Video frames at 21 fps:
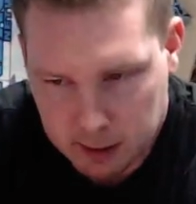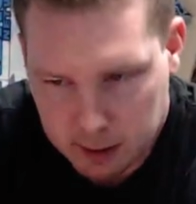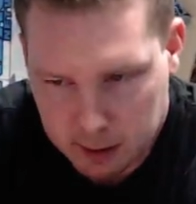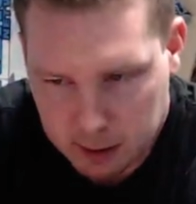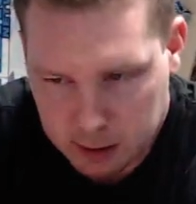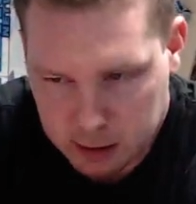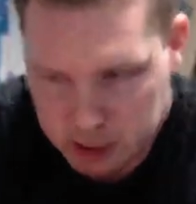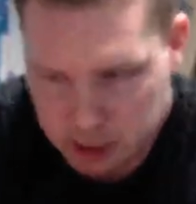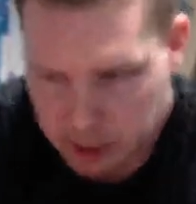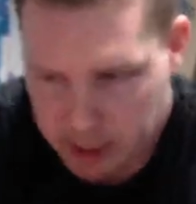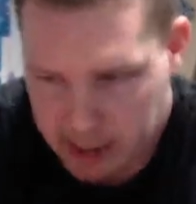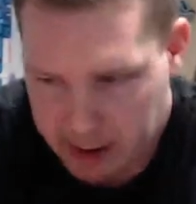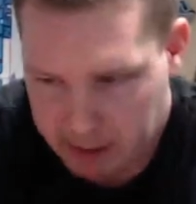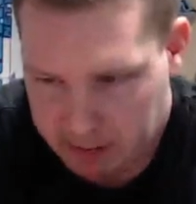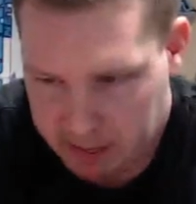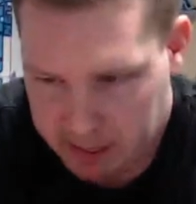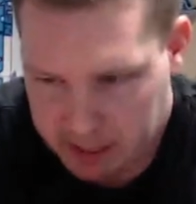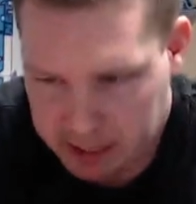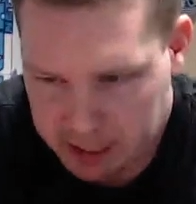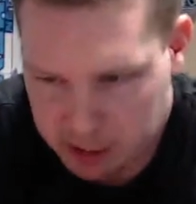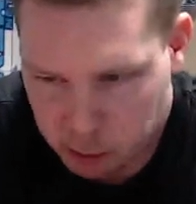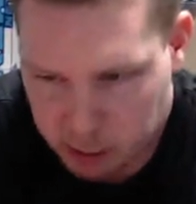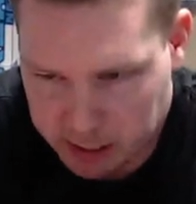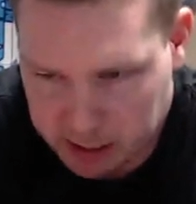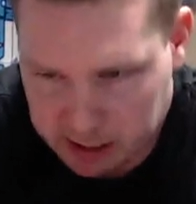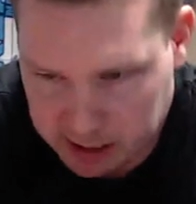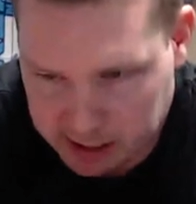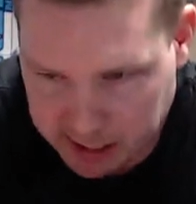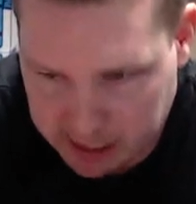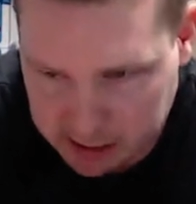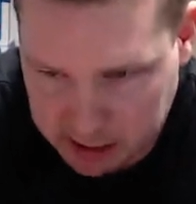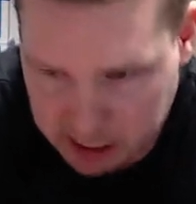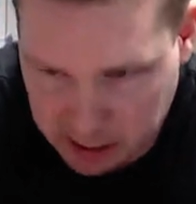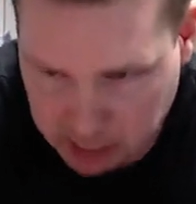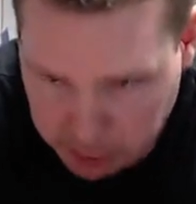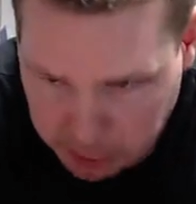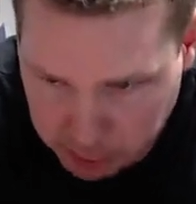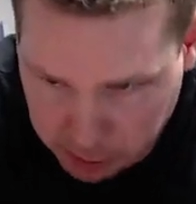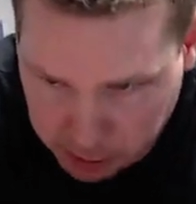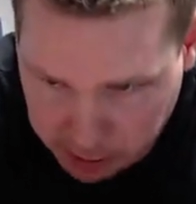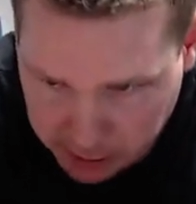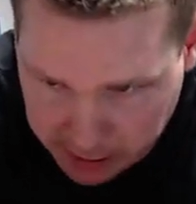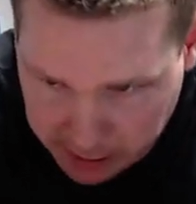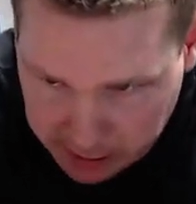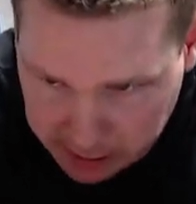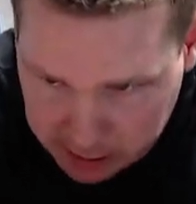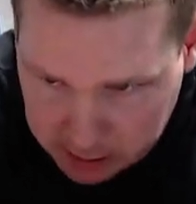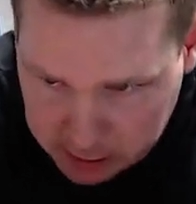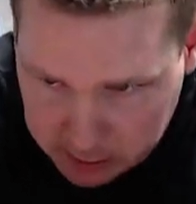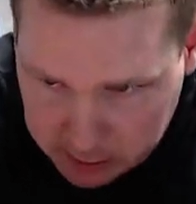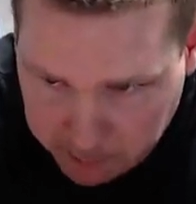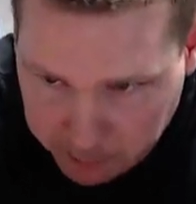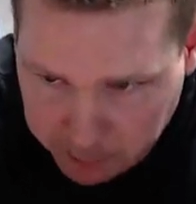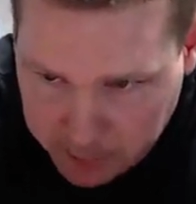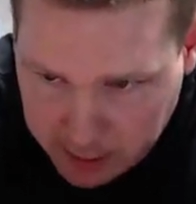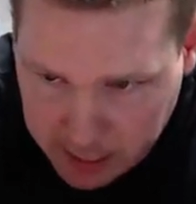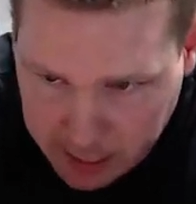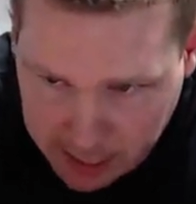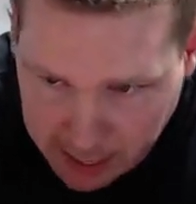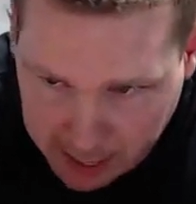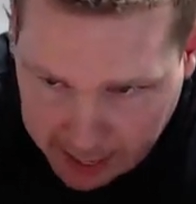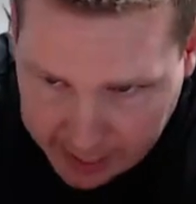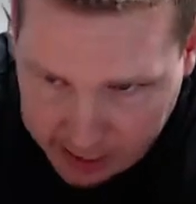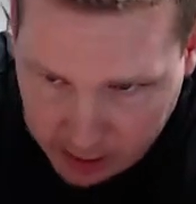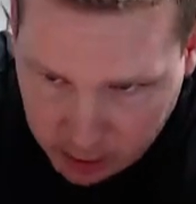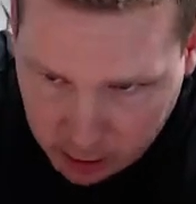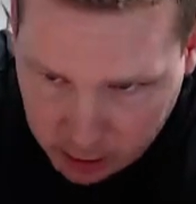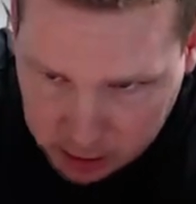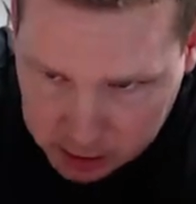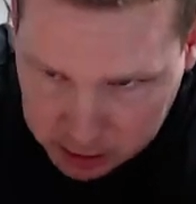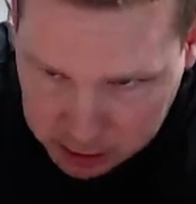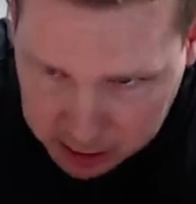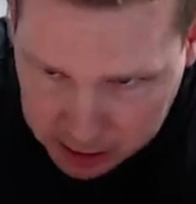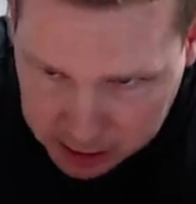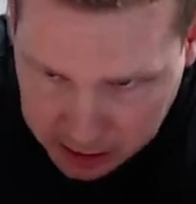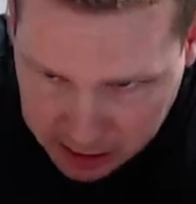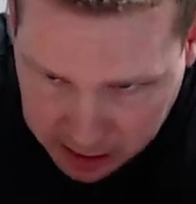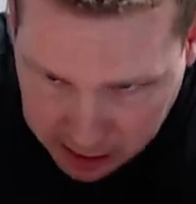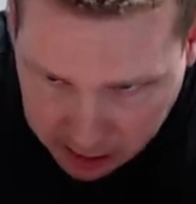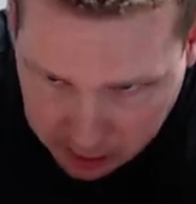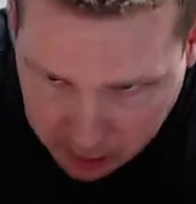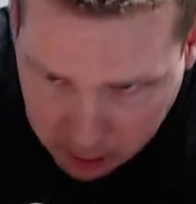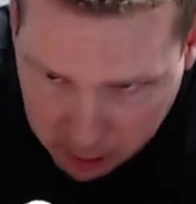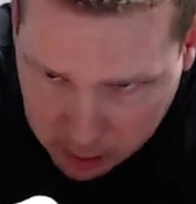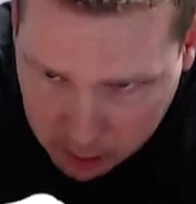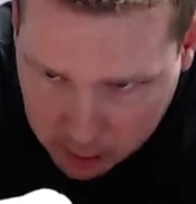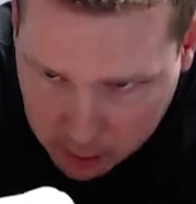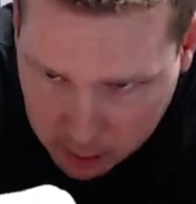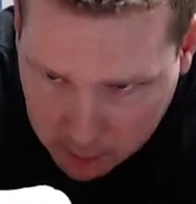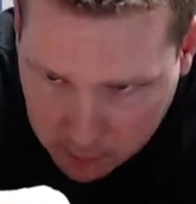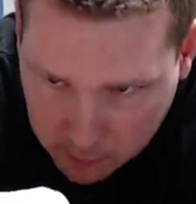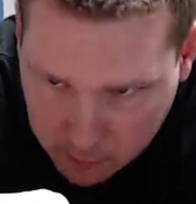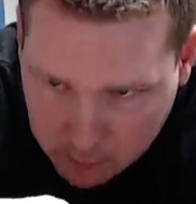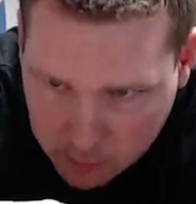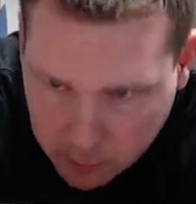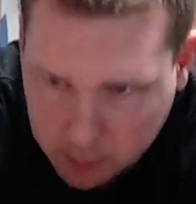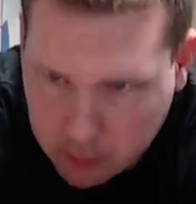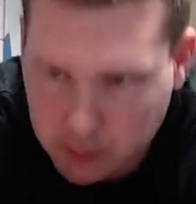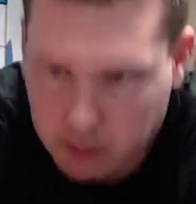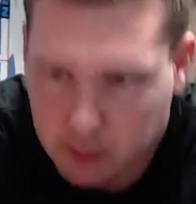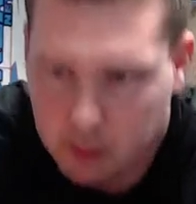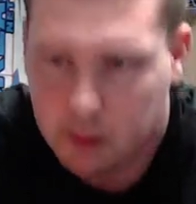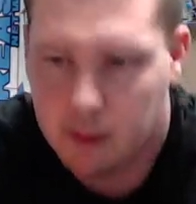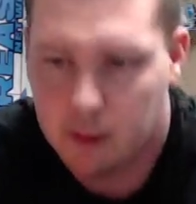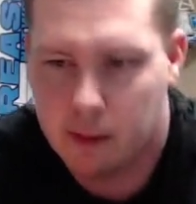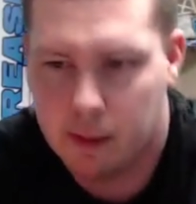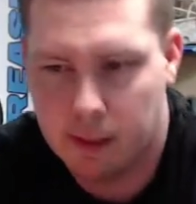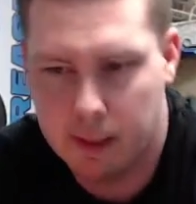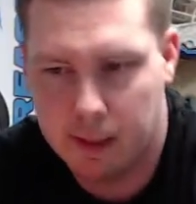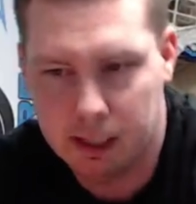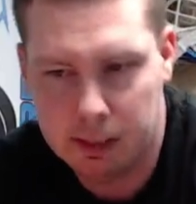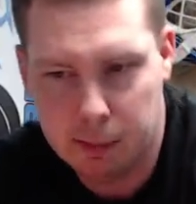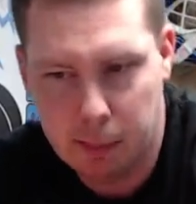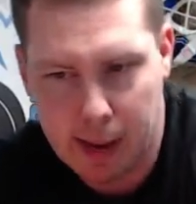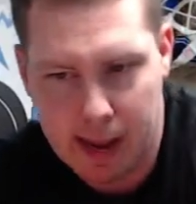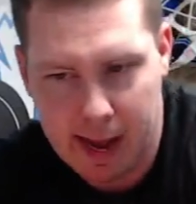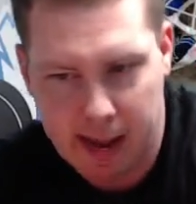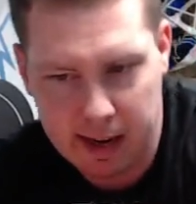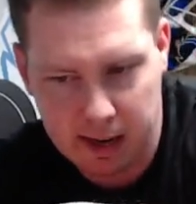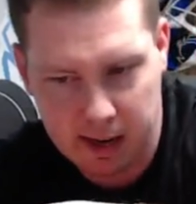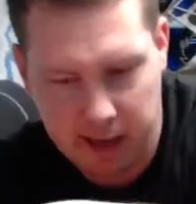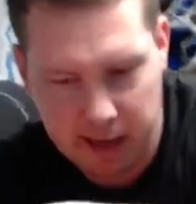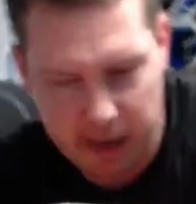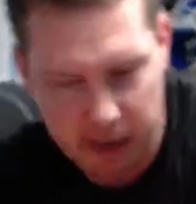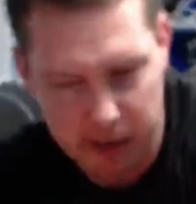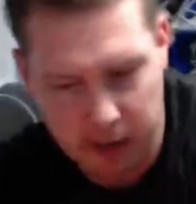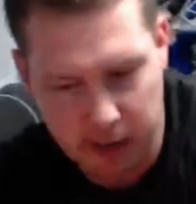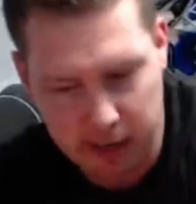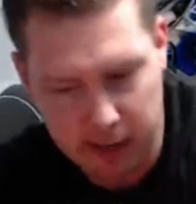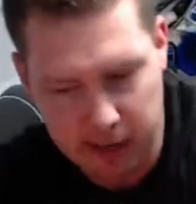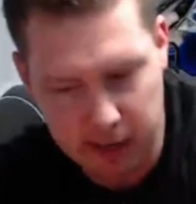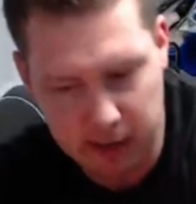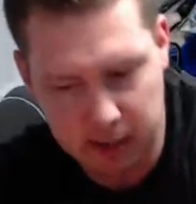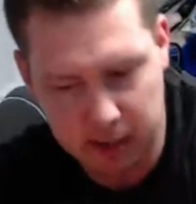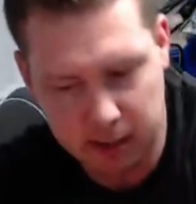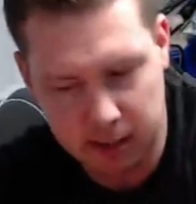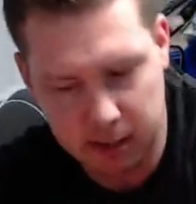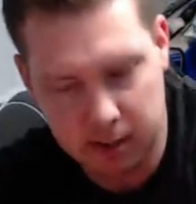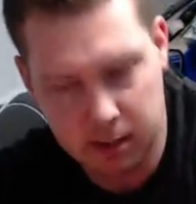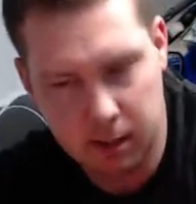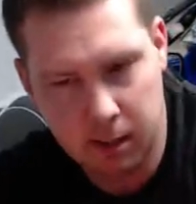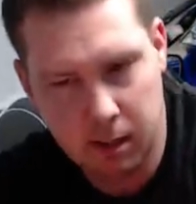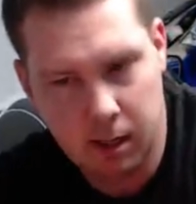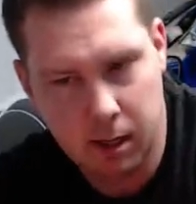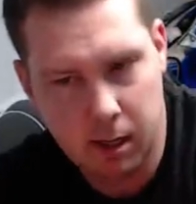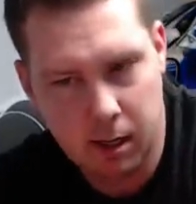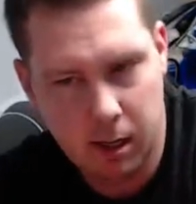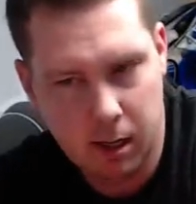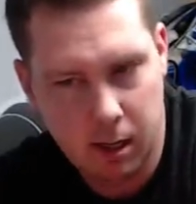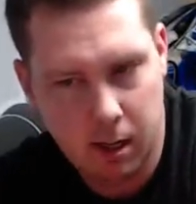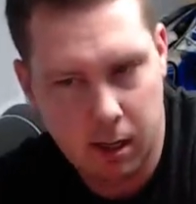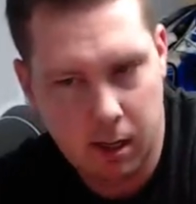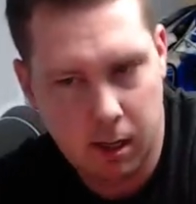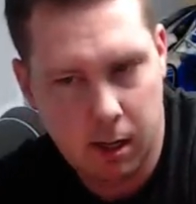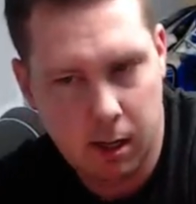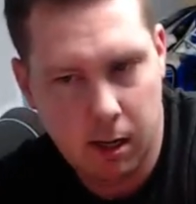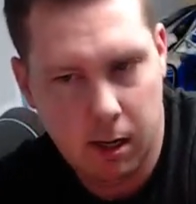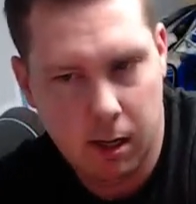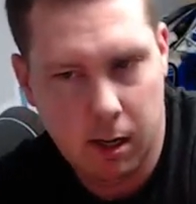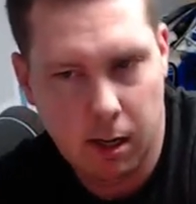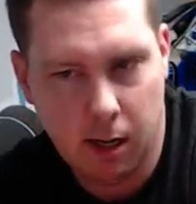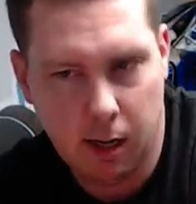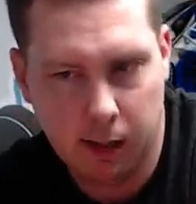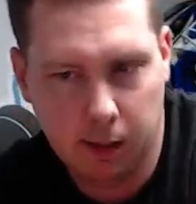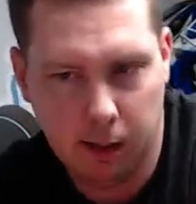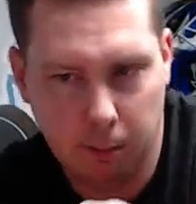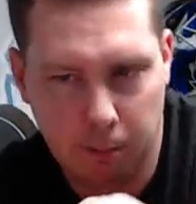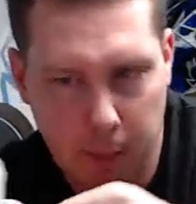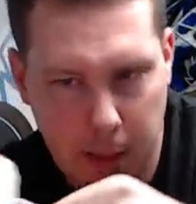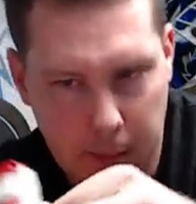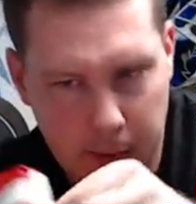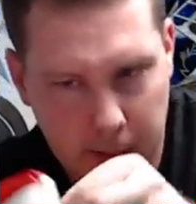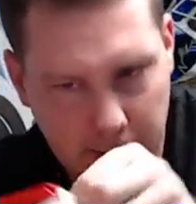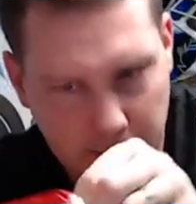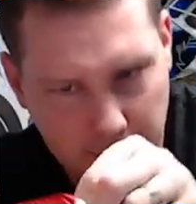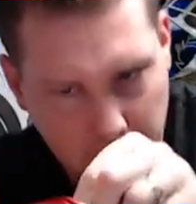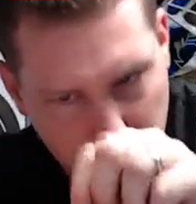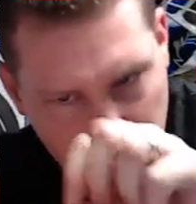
so having this red set's going to be really nice. I can also see this padding here is maybe a little bit